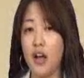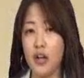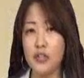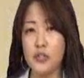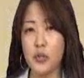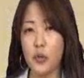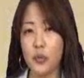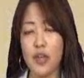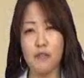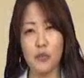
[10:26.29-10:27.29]

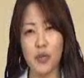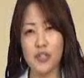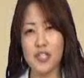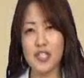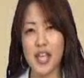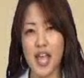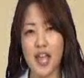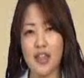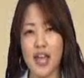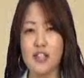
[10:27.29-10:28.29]
Also, if you want to
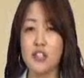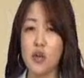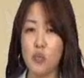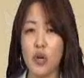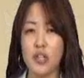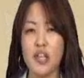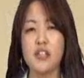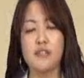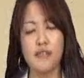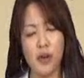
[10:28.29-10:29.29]
say that someone
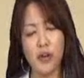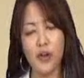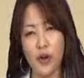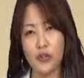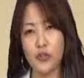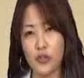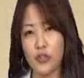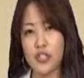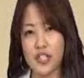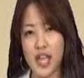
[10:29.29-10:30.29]
is very hard to
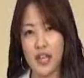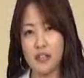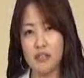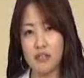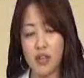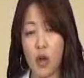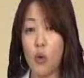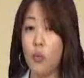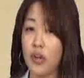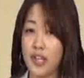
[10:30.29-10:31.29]
understand,
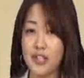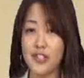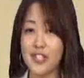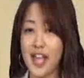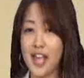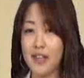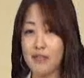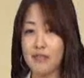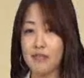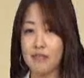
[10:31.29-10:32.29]
what can you say?
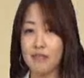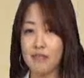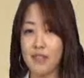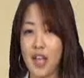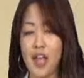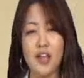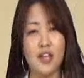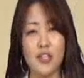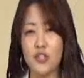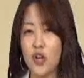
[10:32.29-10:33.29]

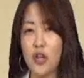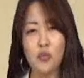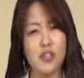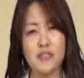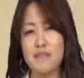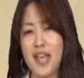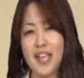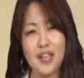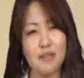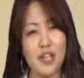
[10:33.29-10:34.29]
John wasn't
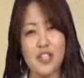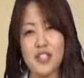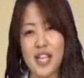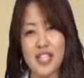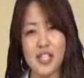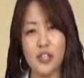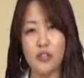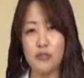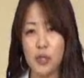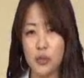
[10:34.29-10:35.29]
making much sense on
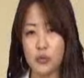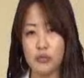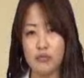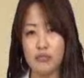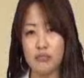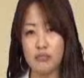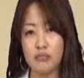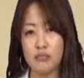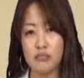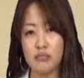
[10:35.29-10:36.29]
the phone.
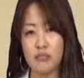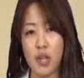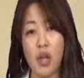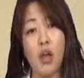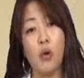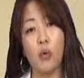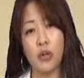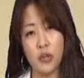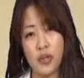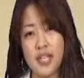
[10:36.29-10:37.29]

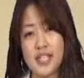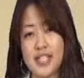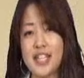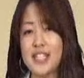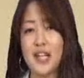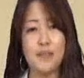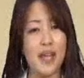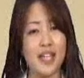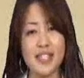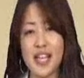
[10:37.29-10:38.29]
Or Chris didn't
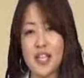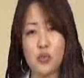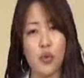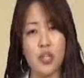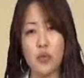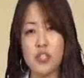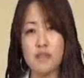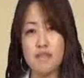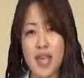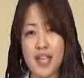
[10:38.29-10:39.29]
make sense when he was
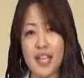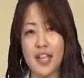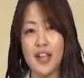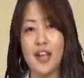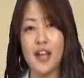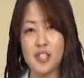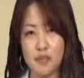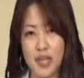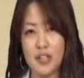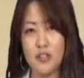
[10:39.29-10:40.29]
making a
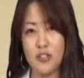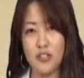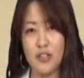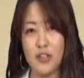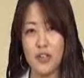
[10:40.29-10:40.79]
speech.